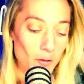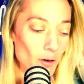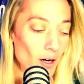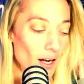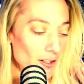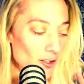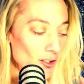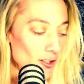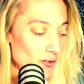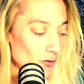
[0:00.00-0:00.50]

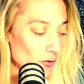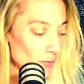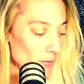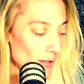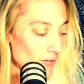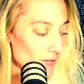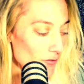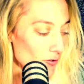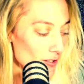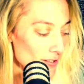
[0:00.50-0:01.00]
I looked for
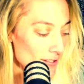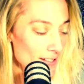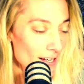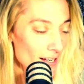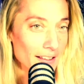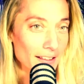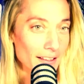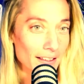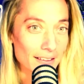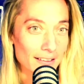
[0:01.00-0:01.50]
for a
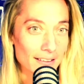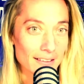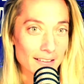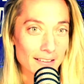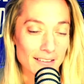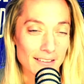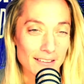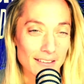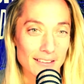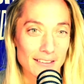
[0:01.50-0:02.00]
second.
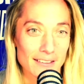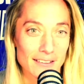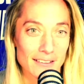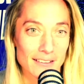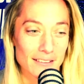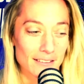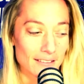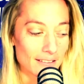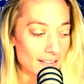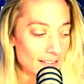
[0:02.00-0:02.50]
And
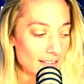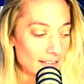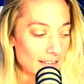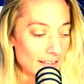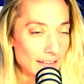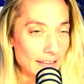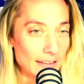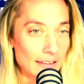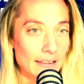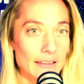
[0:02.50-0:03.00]
ultimately, if
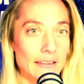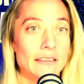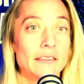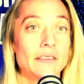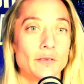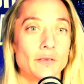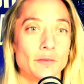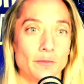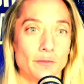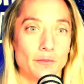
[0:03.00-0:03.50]
people were
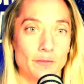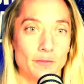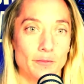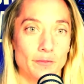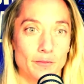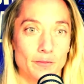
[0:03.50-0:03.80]
waiting in the green